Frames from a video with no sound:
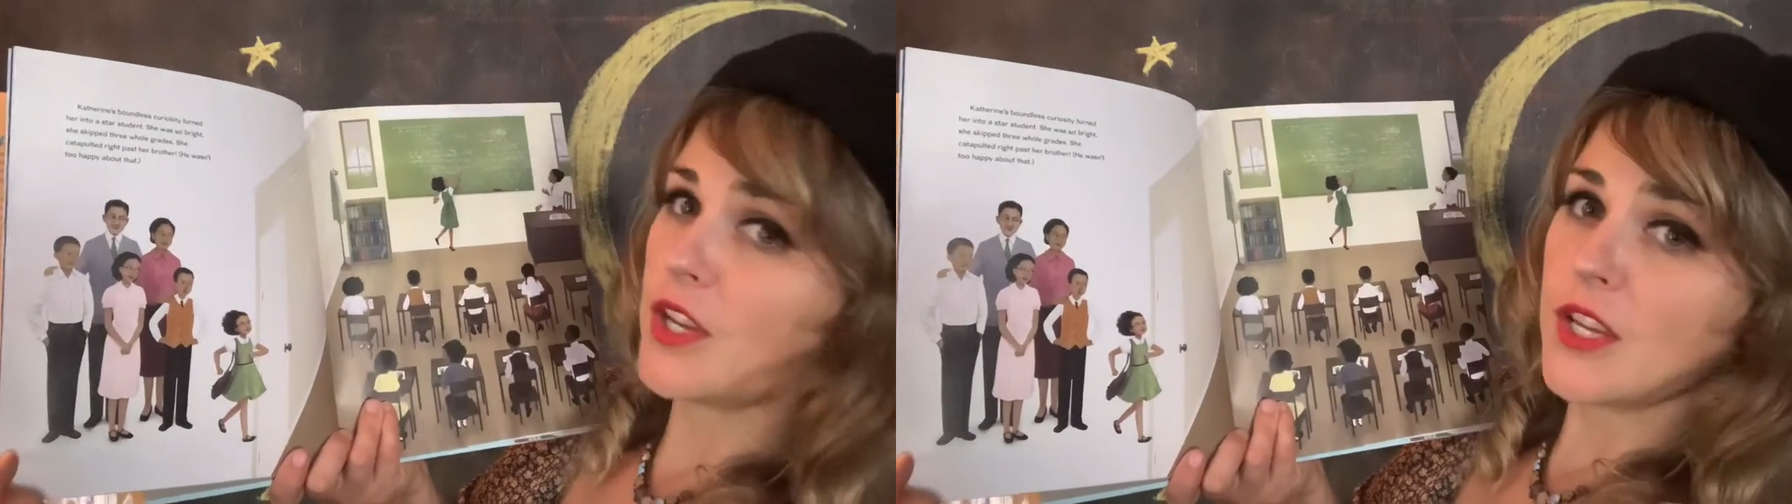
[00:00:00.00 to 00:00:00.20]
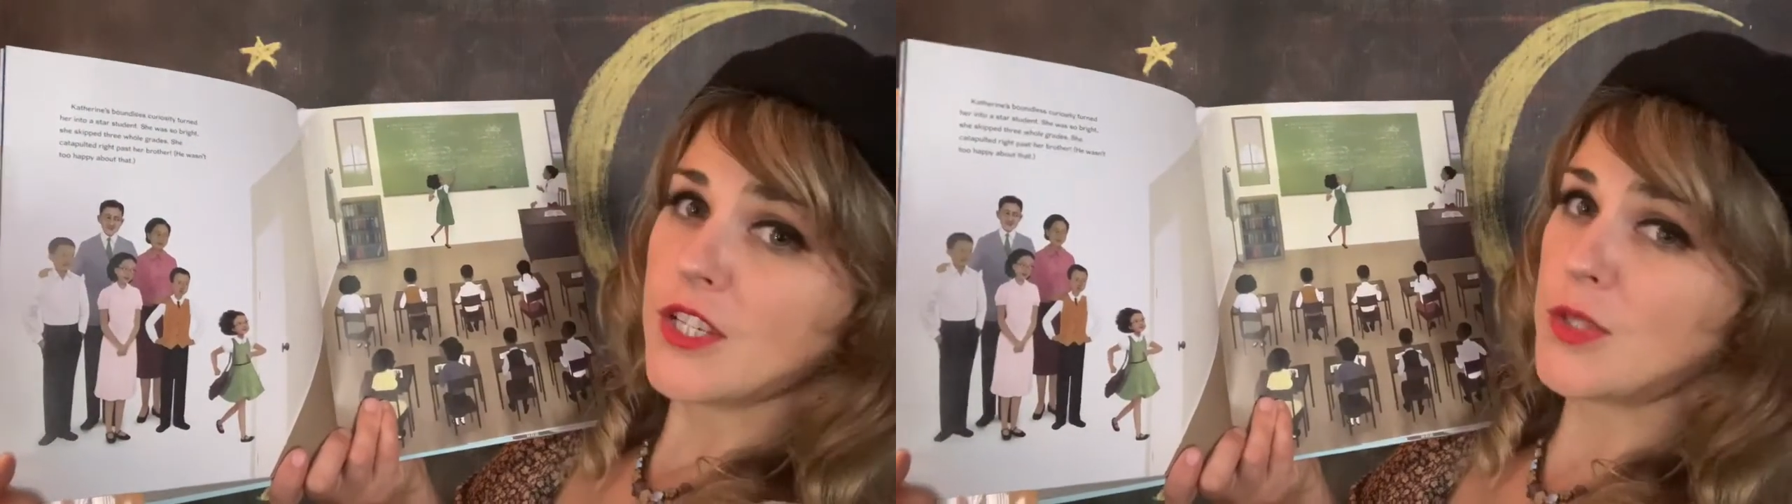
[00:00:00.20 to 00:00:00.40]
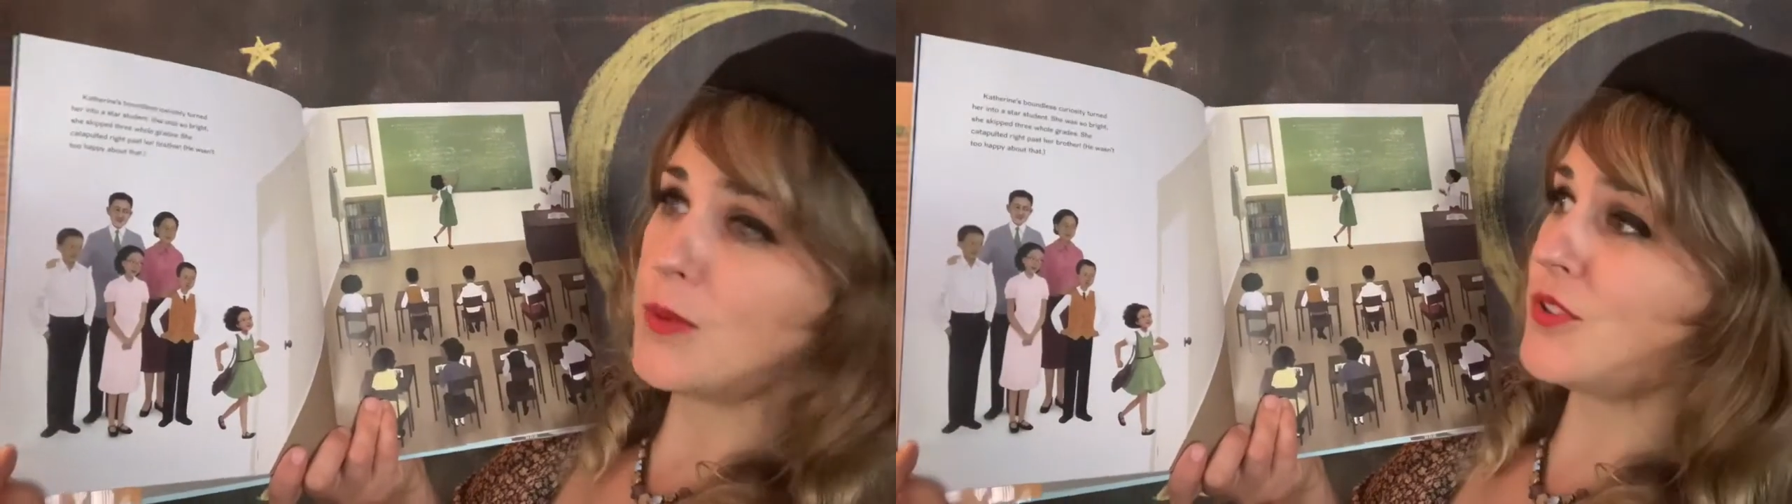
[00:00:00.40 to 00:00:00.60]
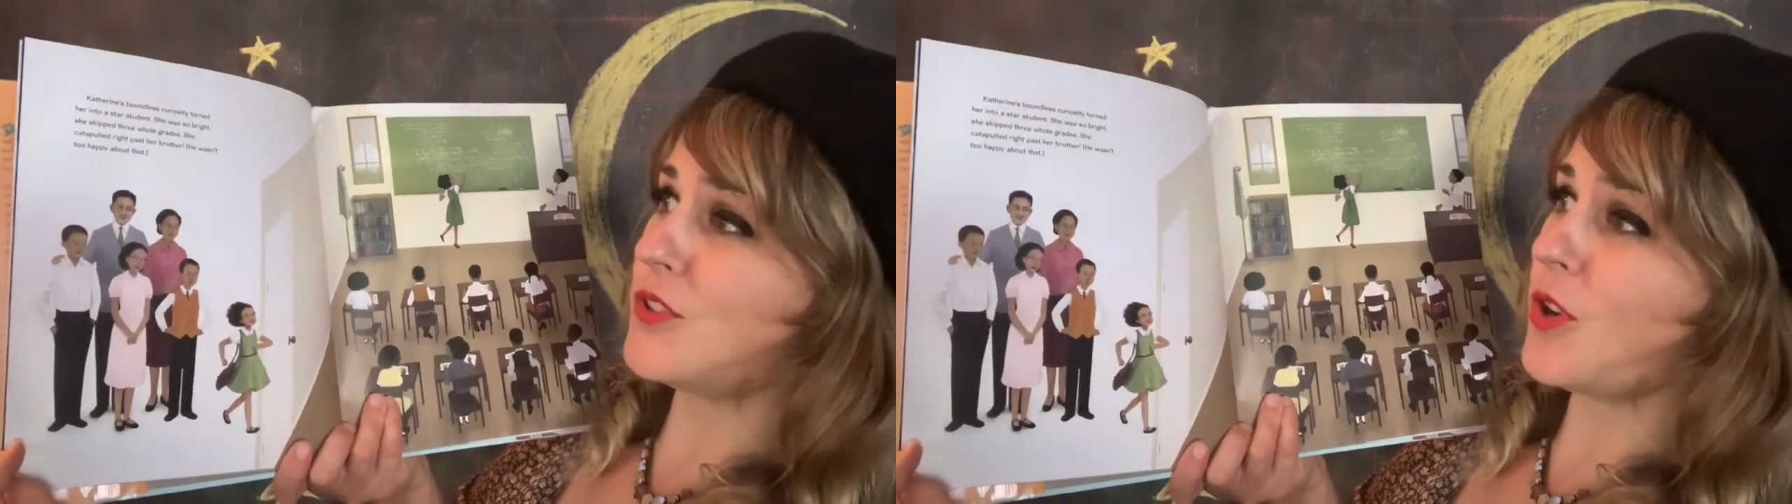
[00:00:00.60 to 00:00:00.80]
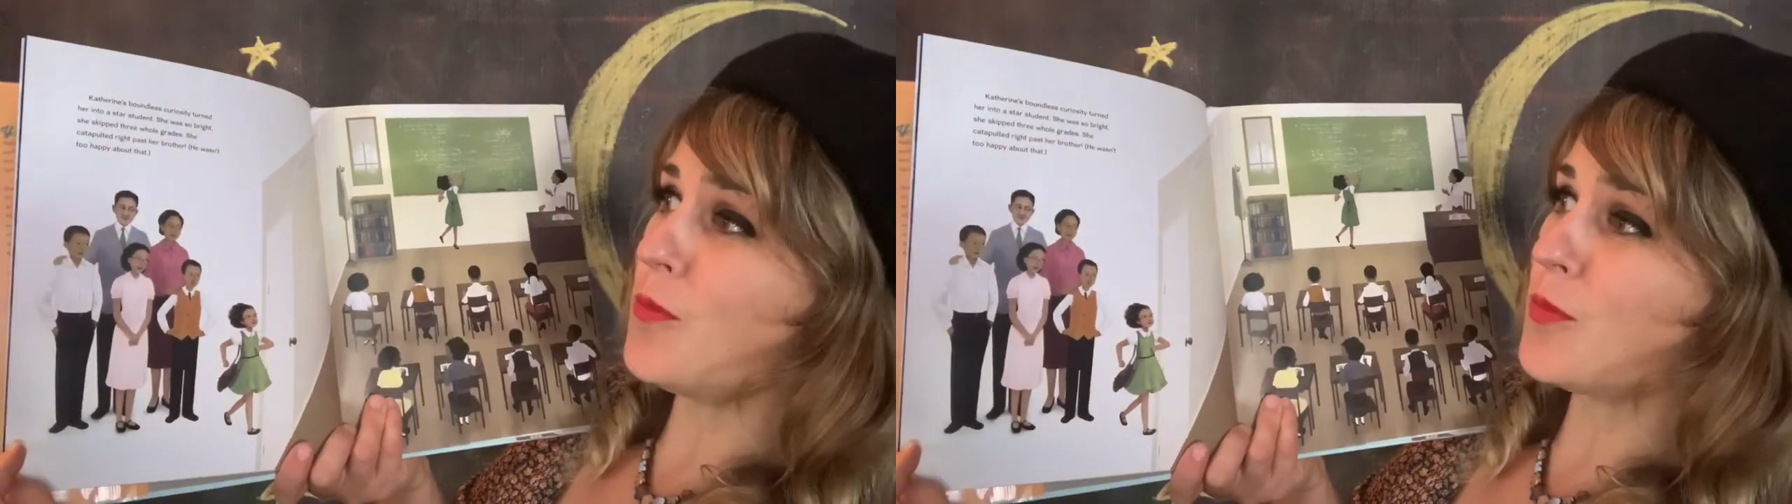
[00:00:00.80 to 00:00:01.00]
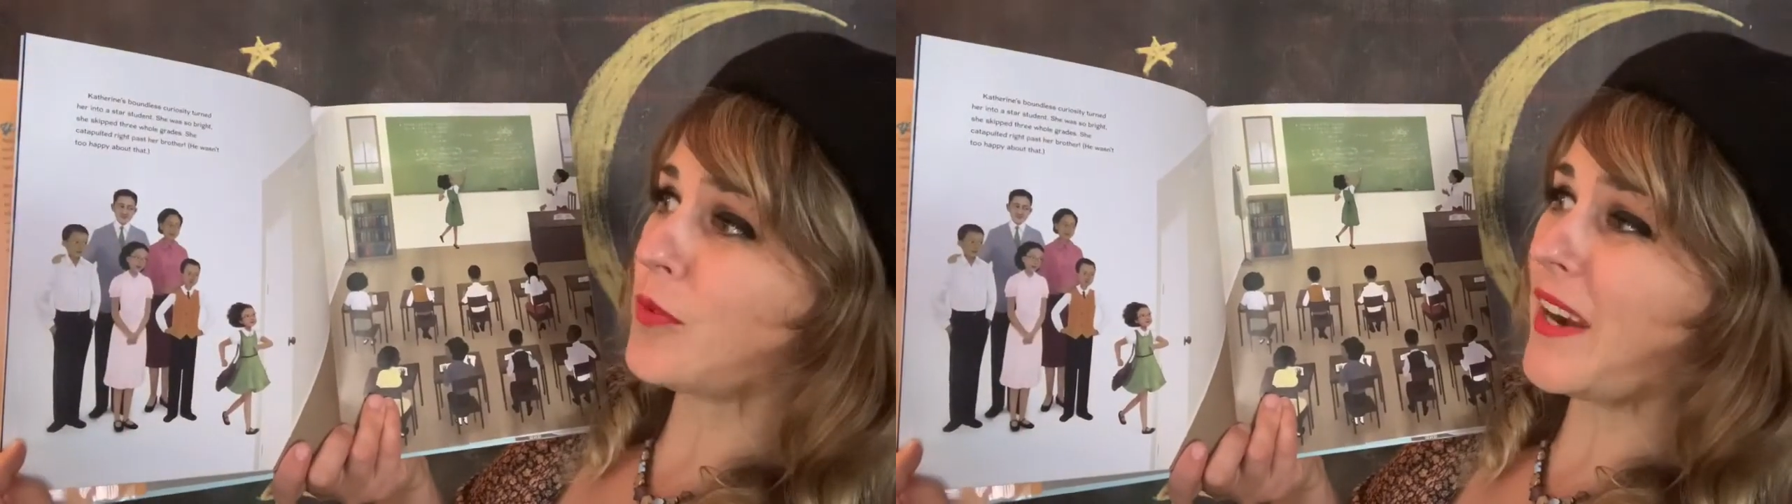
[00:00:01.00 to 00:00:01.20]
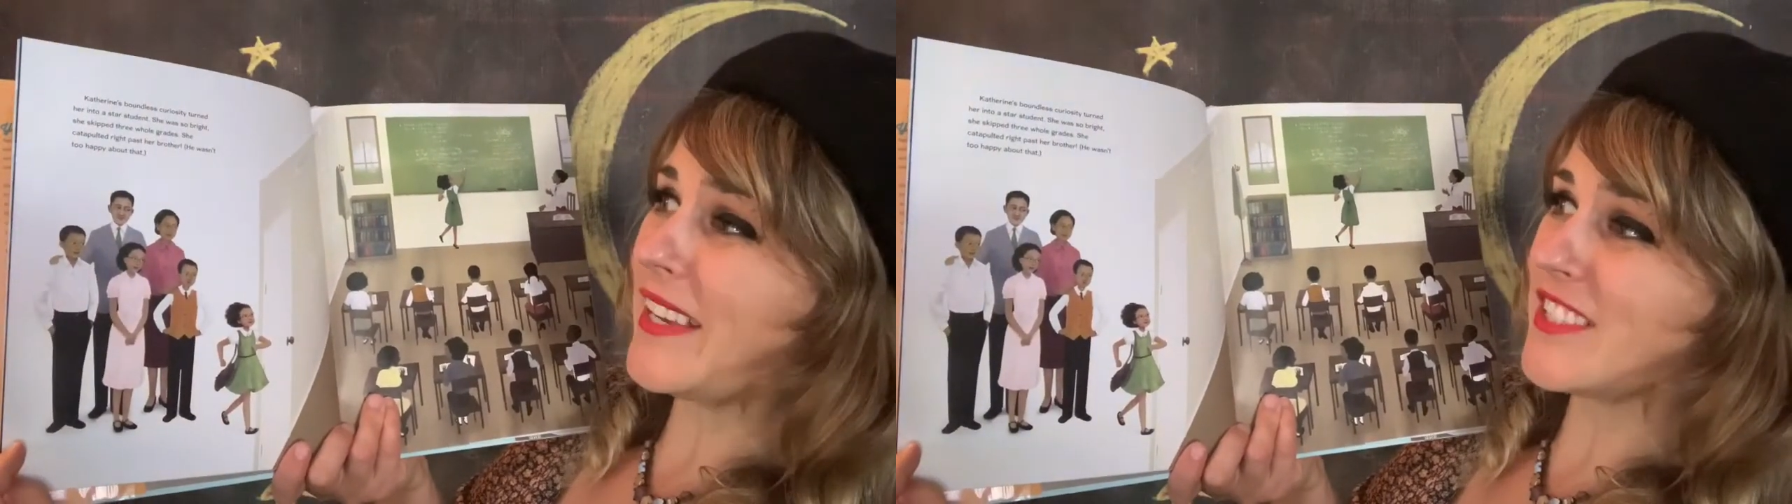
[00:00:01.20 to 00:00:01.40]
She was so bright,